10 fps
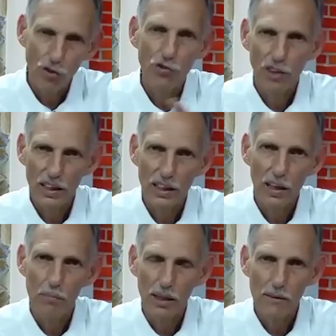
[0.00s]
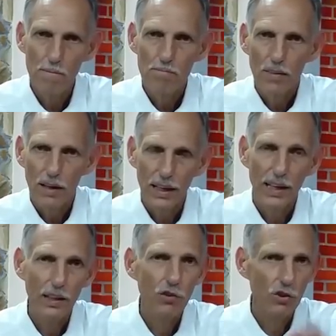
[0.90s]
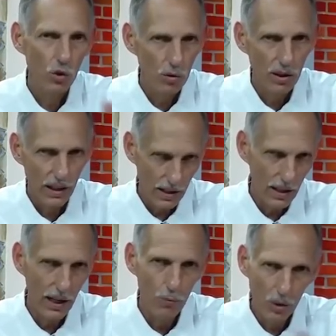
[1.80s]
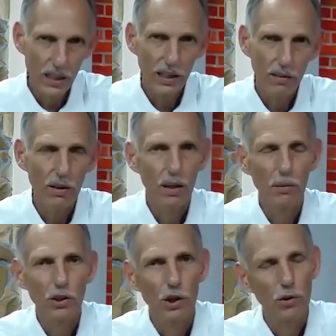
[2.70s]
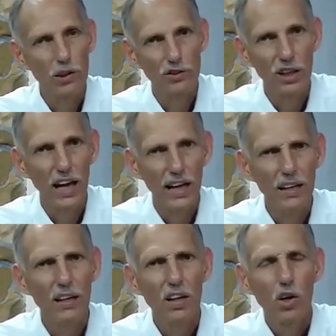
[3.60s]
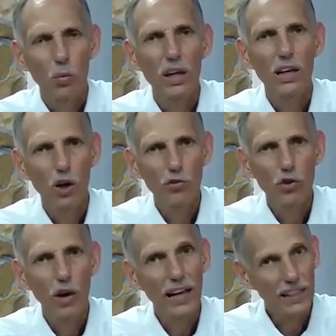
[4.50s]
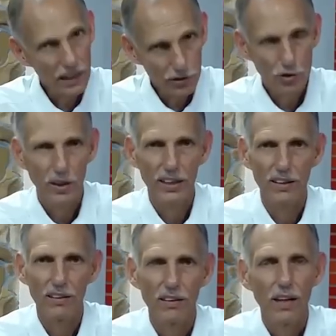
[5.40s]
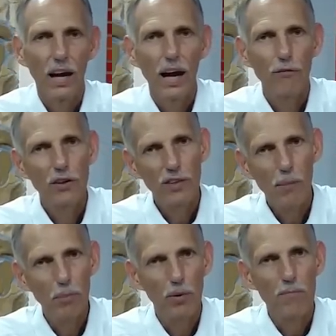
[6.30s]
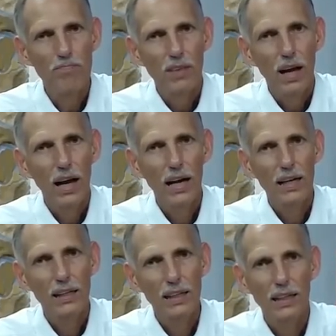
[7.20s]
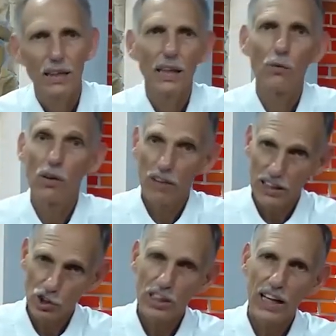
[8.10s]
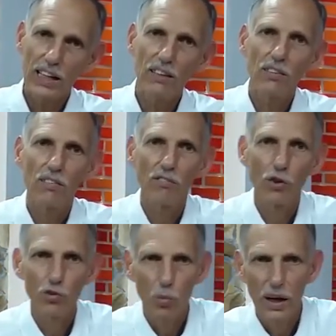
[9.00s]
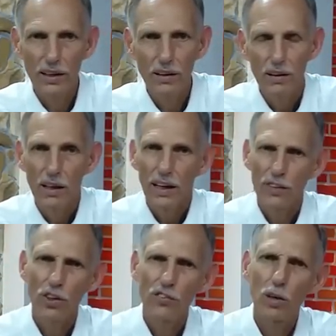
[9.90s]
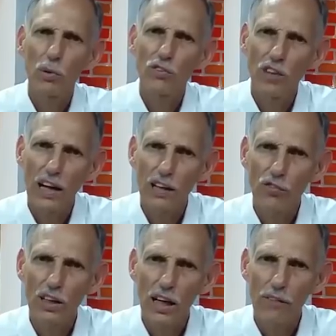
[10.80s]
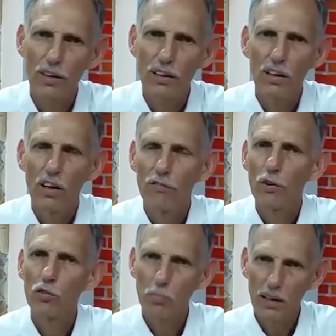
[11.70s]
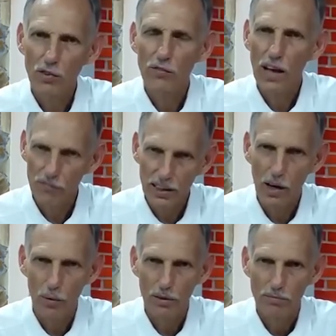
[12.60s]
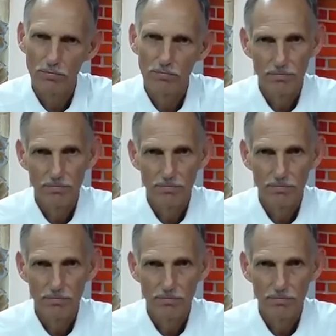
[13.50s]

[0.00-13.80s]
Jesus' second coming, in addition to reading the material that she had, I can illustrate it. For example, in Revelation 8, verse 1, it says, there was silence in heaven for a space of half an hour.